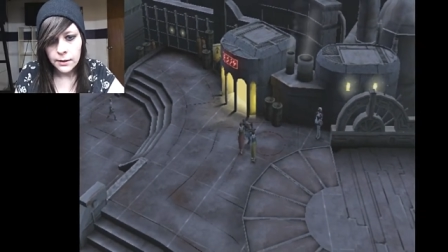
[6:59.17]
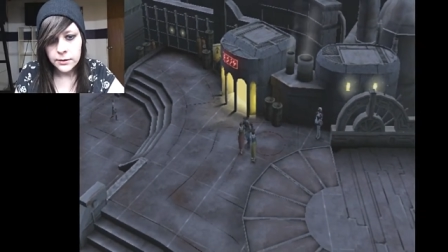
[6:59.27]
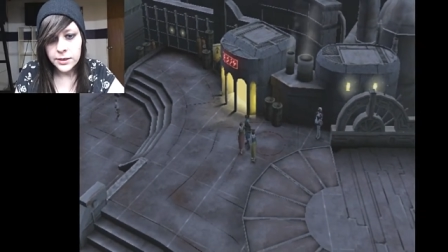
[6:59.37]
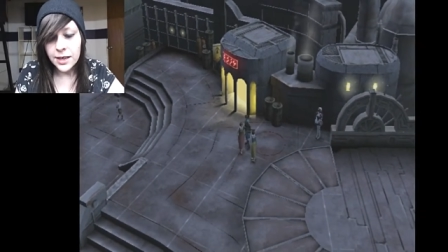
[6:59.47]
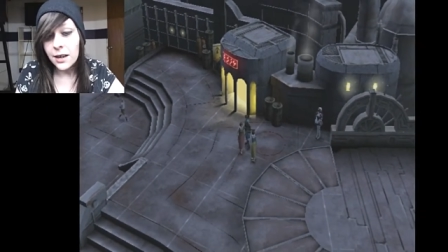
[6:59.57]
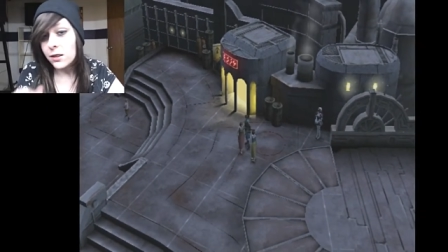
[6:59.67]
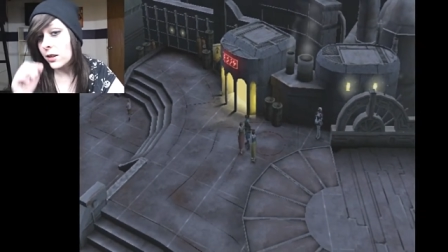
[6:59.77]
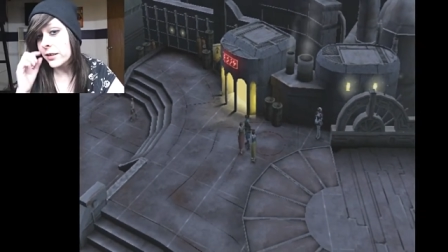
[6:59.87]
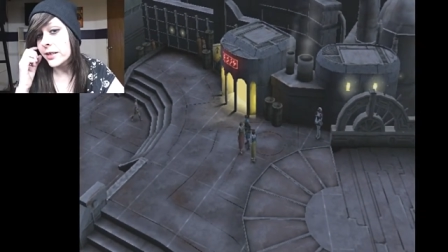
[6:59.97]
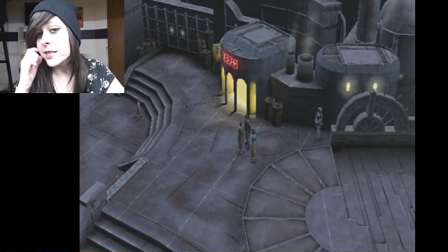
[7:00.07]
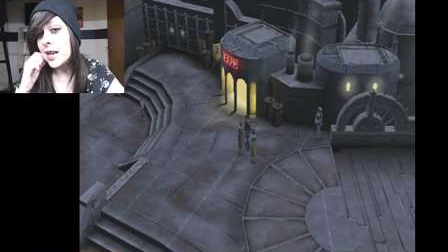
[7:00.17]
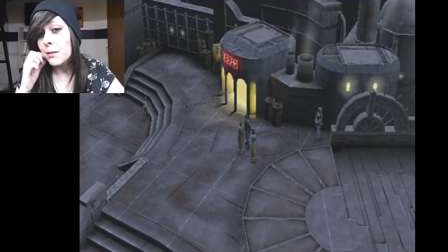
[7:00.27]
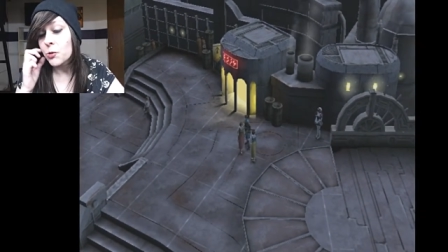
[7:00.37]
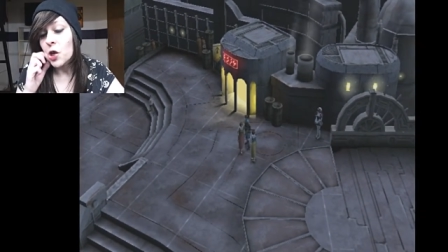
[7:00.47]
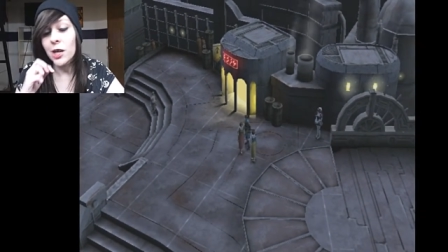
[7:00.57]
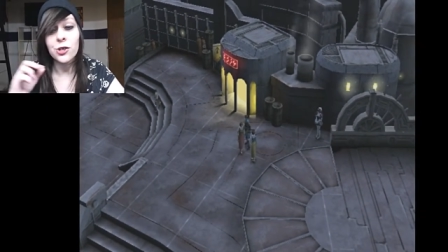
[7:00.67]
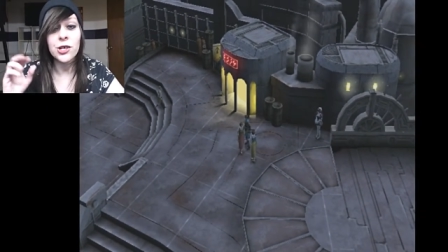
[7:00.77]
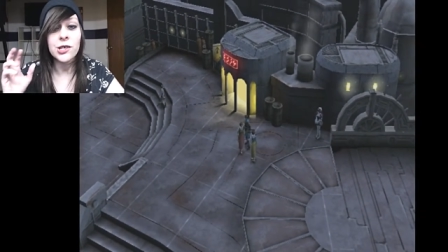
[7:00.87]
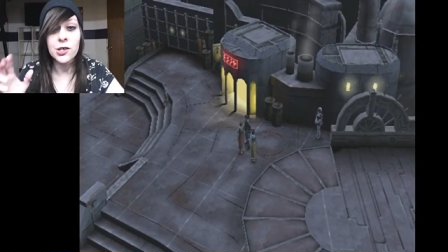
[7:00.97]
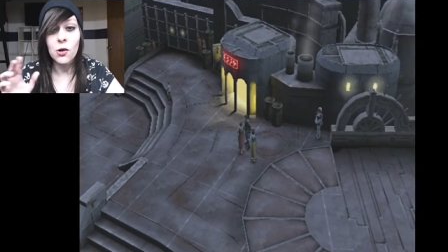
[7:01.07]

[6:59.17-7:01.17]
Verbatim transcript: The dialogue in this game changing so